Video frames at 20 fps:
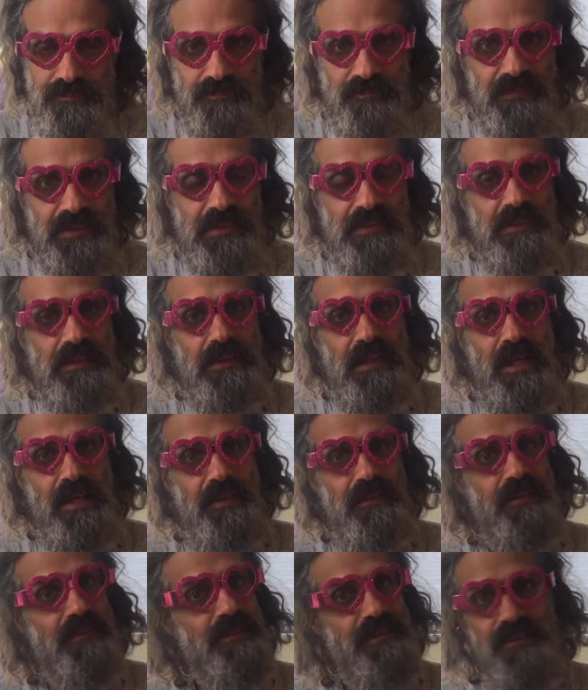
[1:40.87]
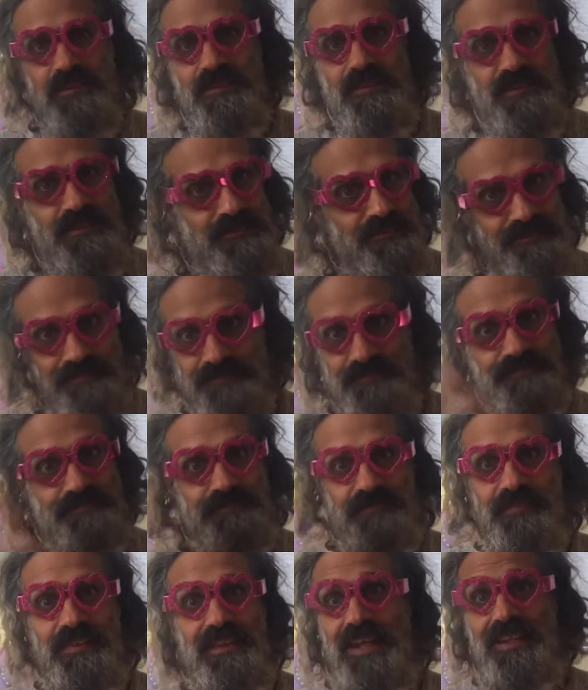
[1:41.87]
and the light is
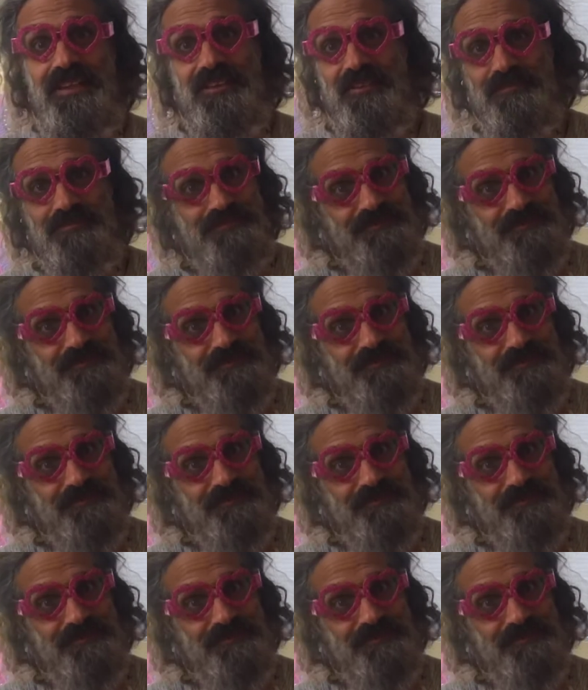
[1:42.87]
light.